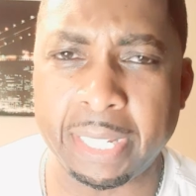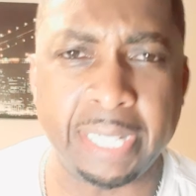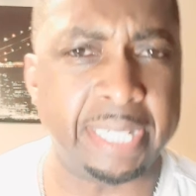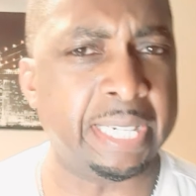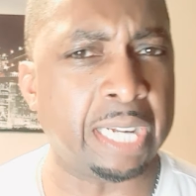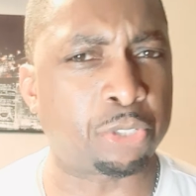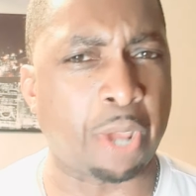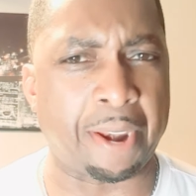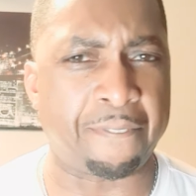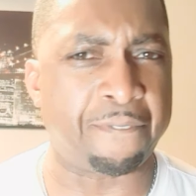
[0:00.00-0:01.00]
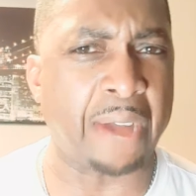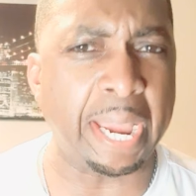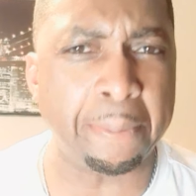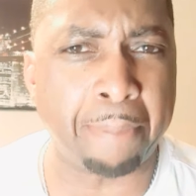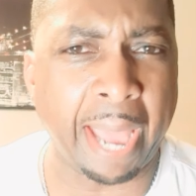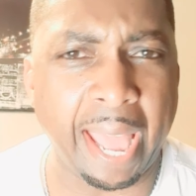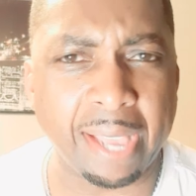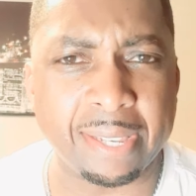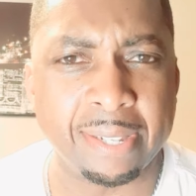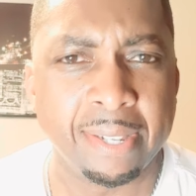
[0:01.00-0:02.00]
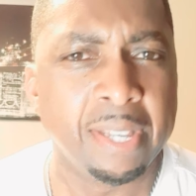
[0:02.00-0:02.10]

He did not try to fight back.